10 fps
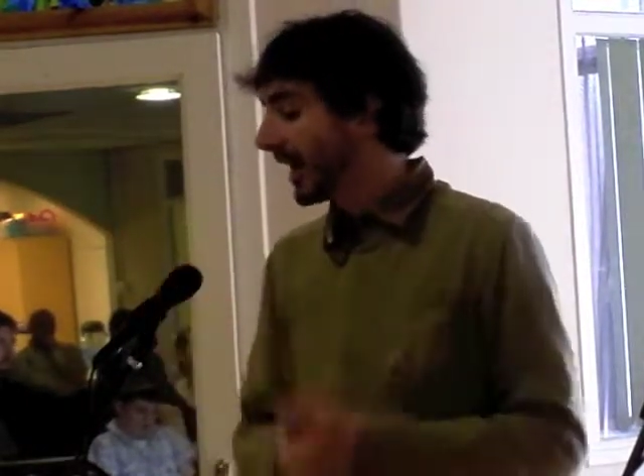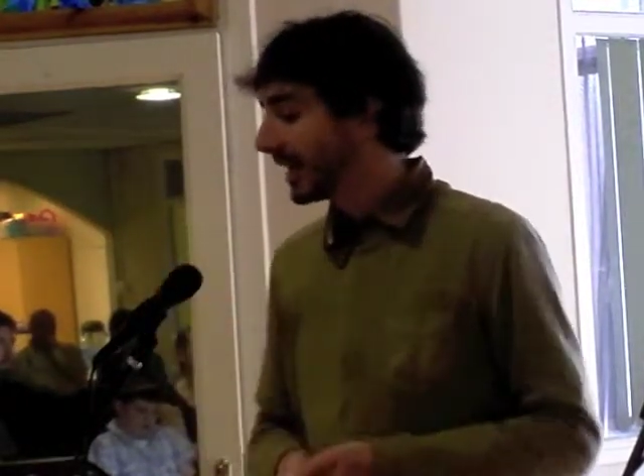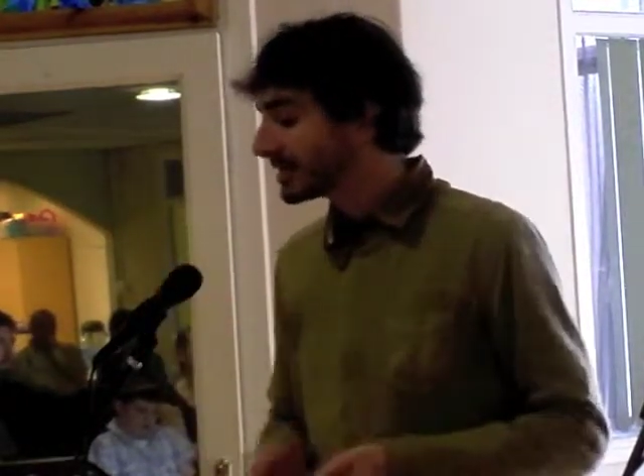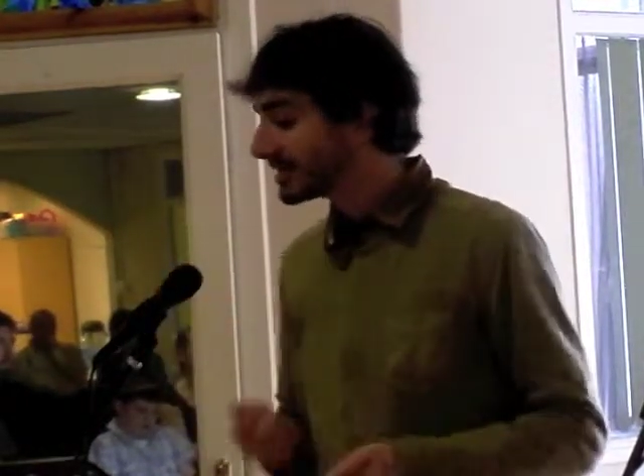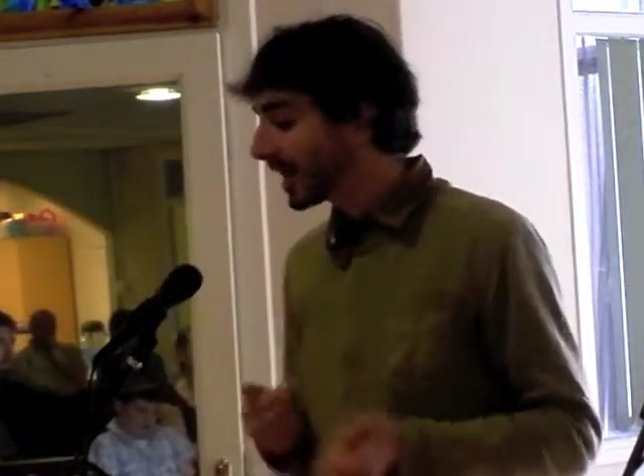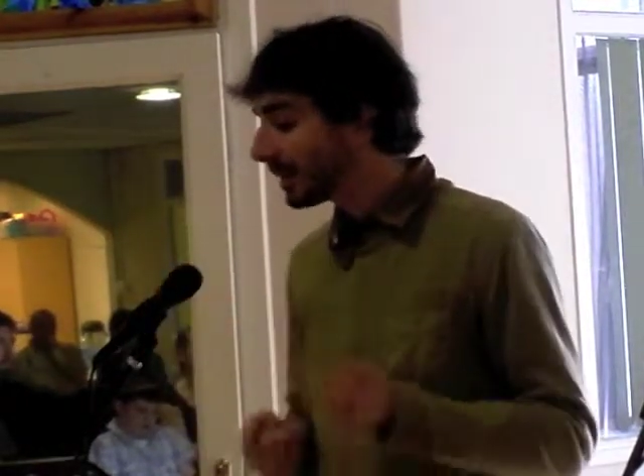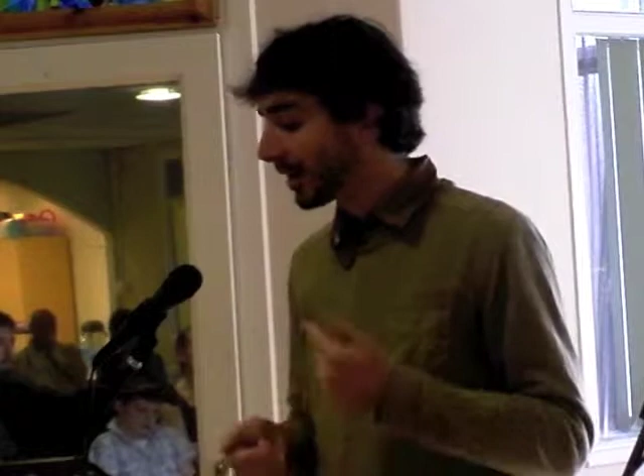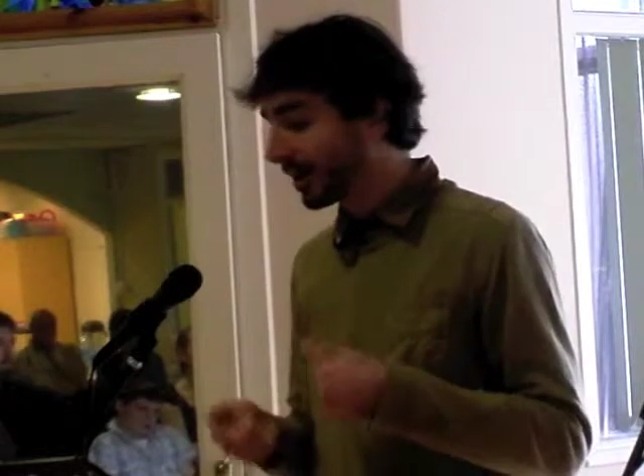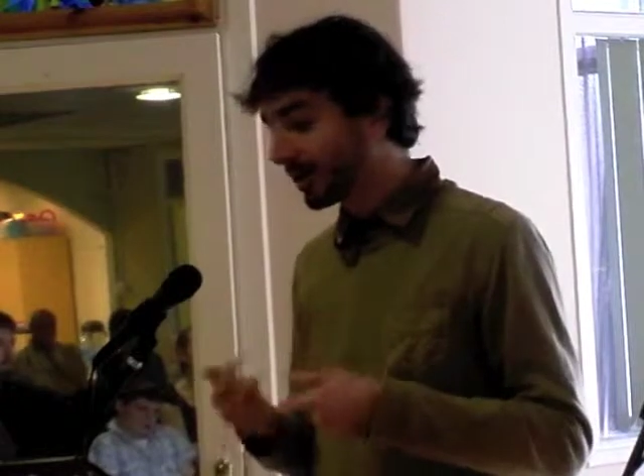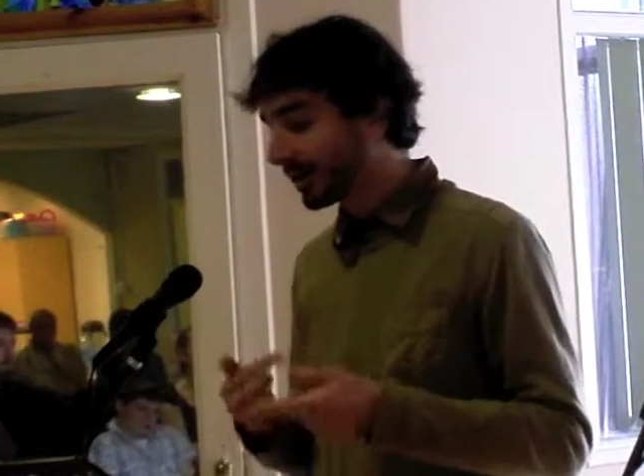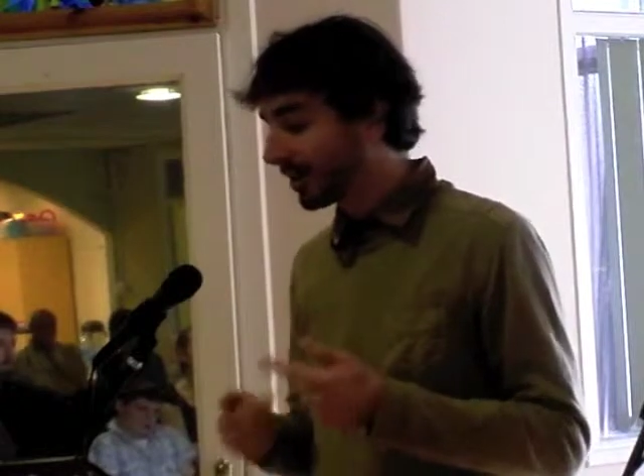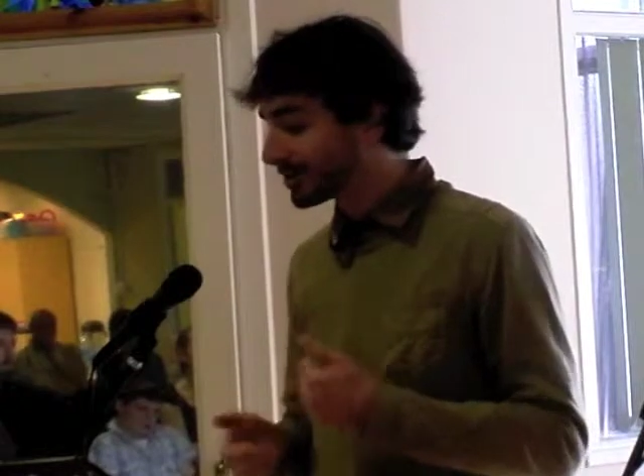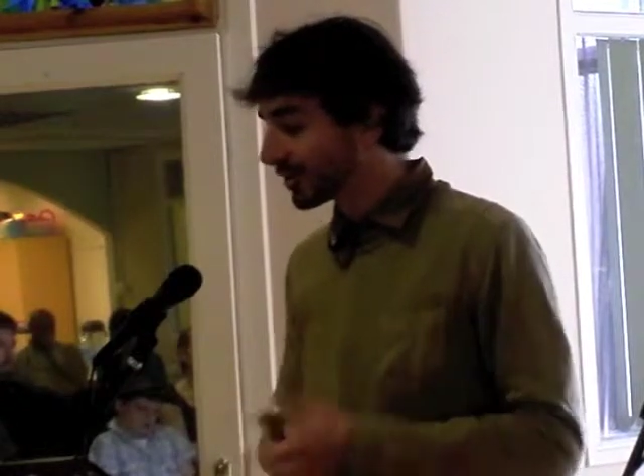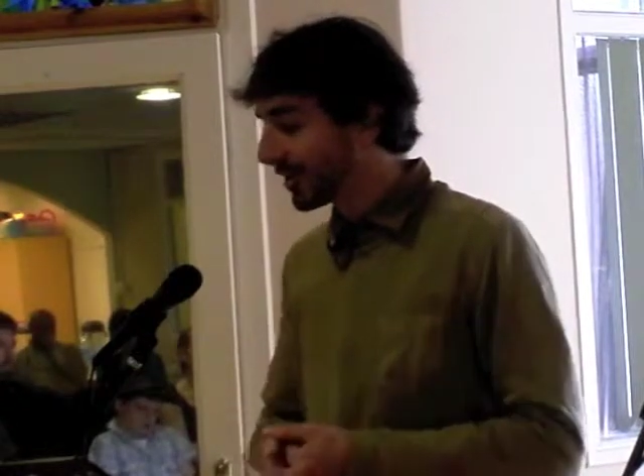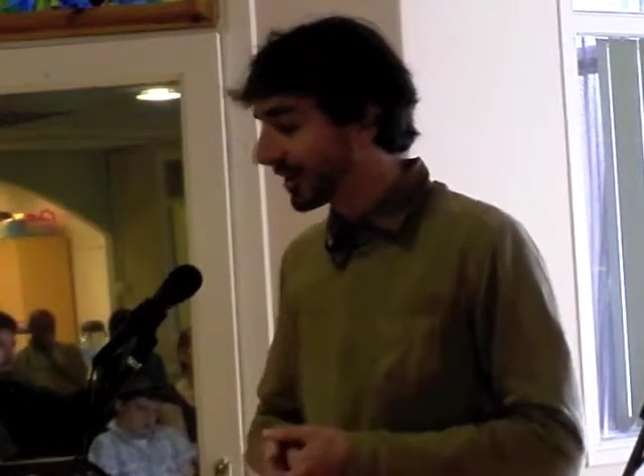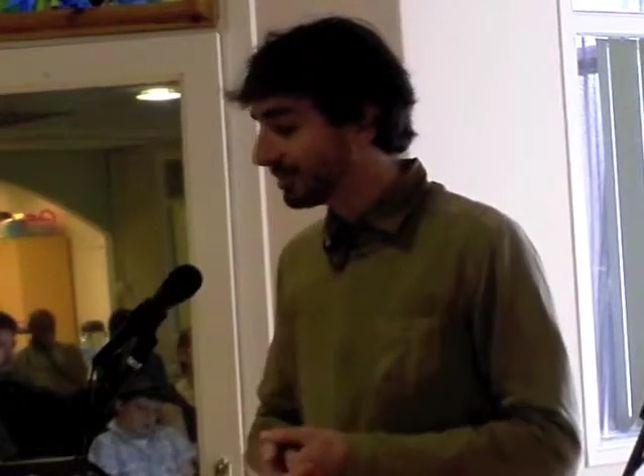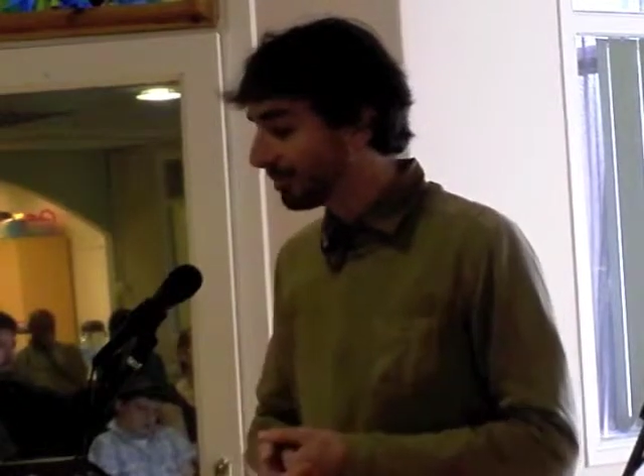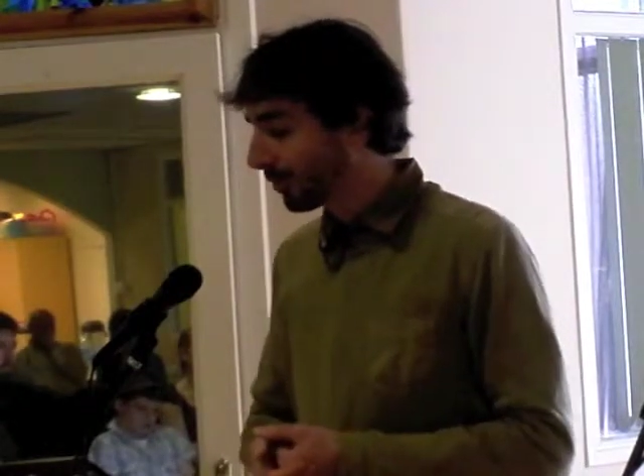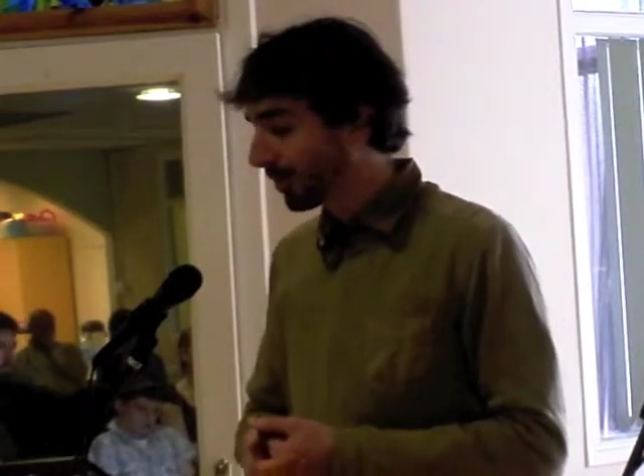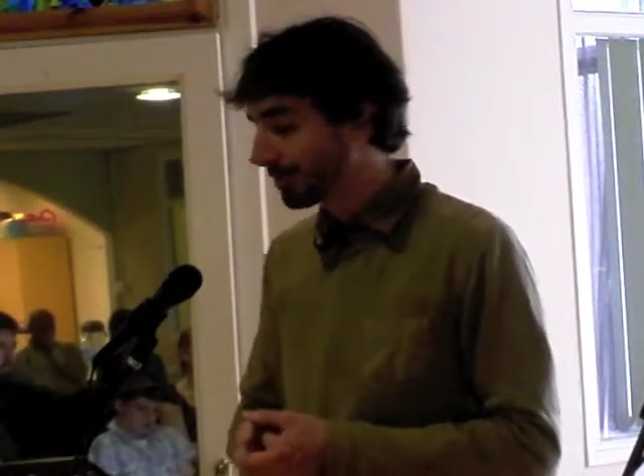And some are drawing
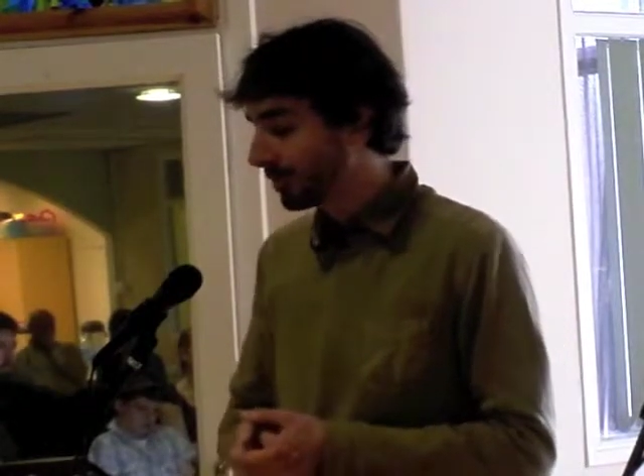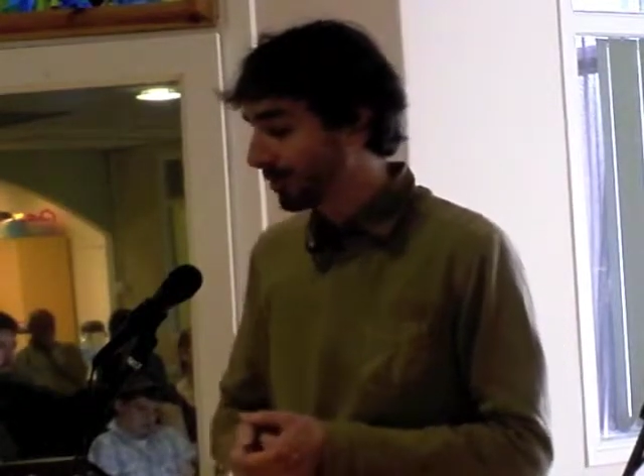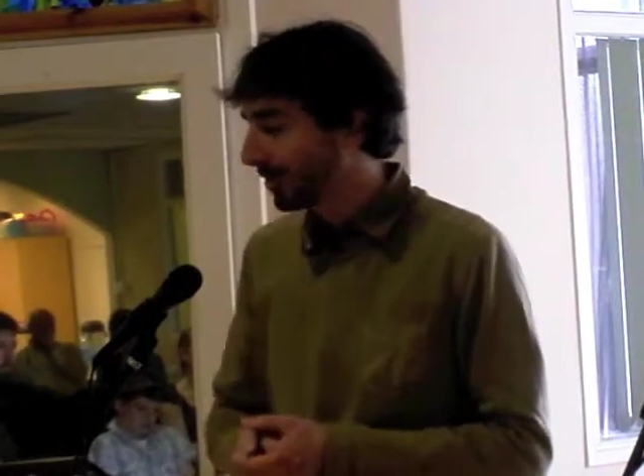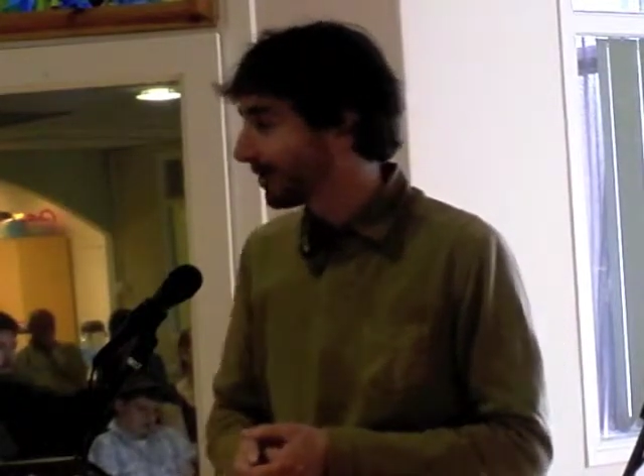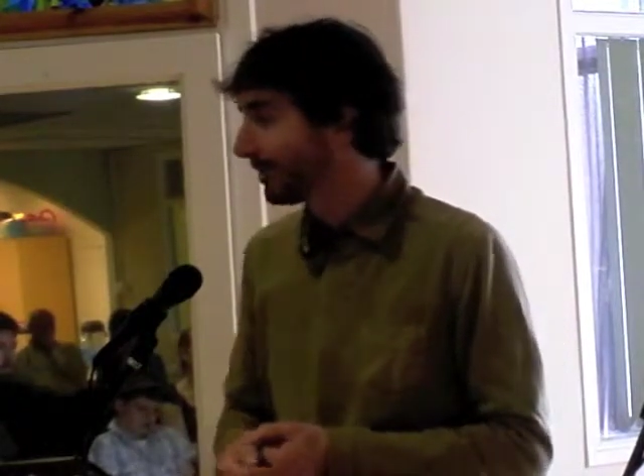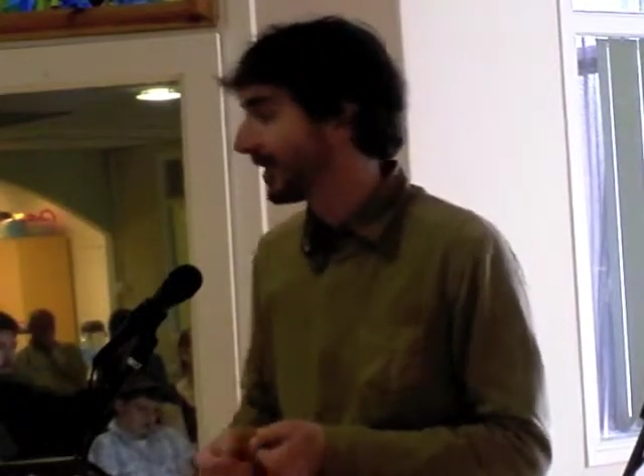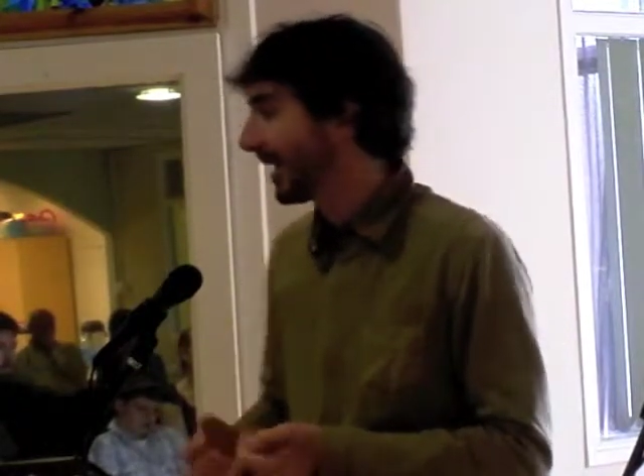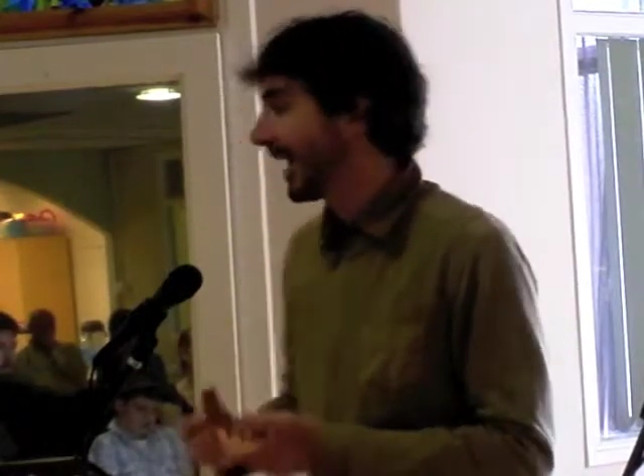more and more